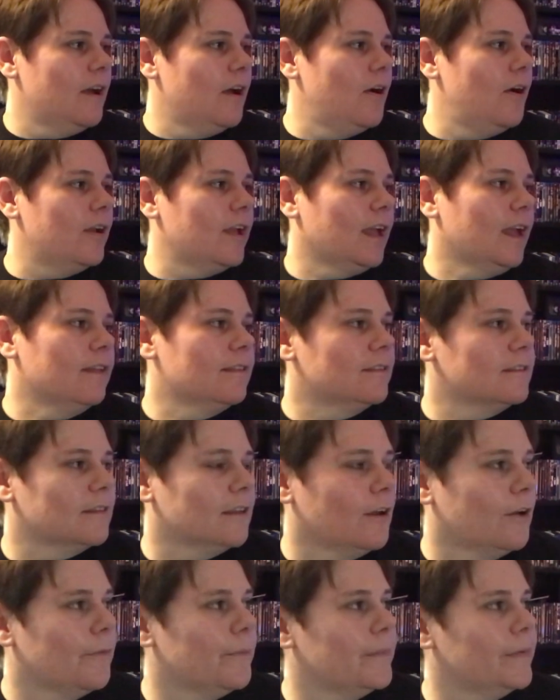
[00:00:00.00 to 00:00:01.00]
okay,
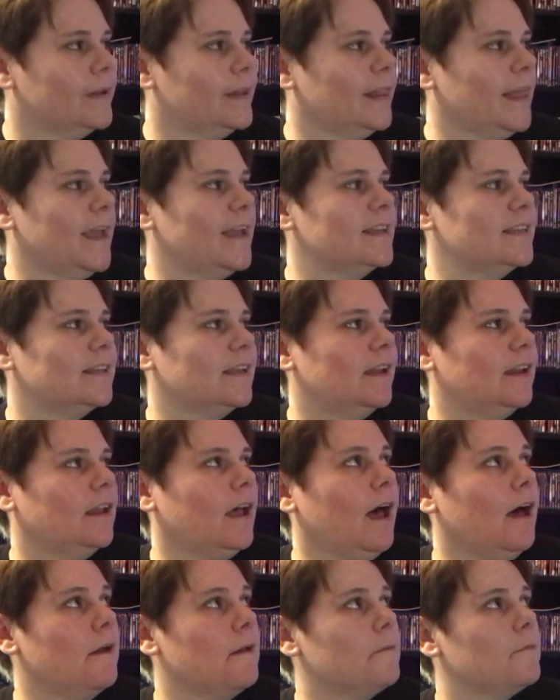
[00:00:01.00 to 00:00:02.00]
so like I said,
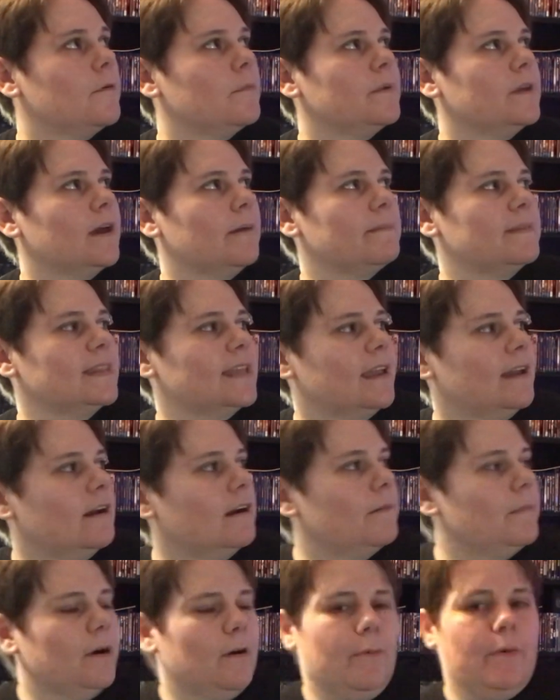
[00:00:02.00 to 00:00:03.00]
I will be up in the
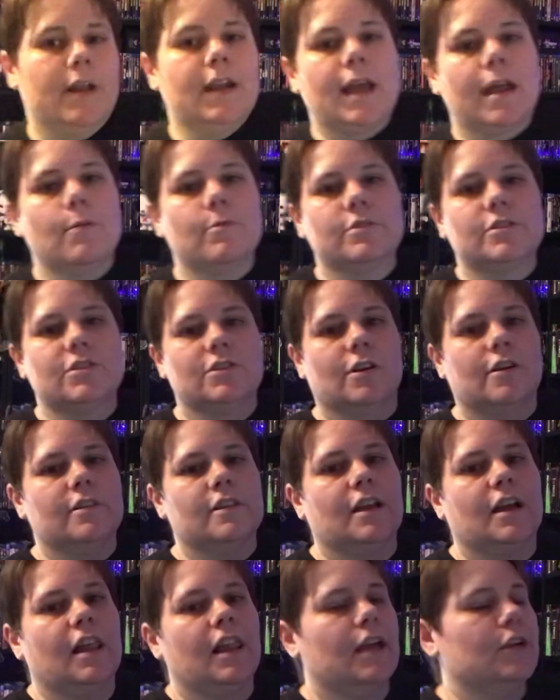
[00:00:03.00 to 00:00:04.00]
air about when I will start
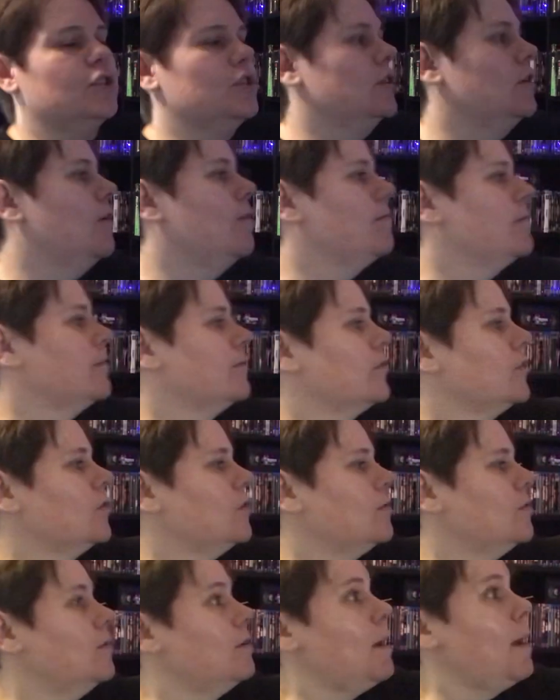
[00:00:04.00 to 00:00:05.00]
the collection
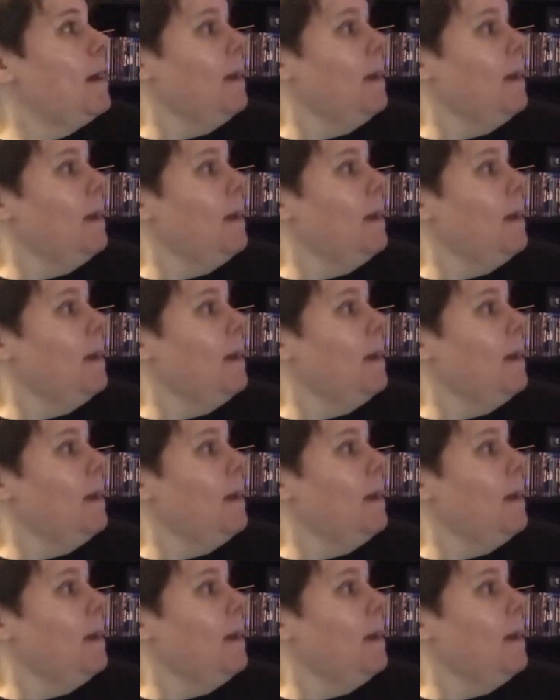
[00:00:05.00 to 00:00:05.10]
overview.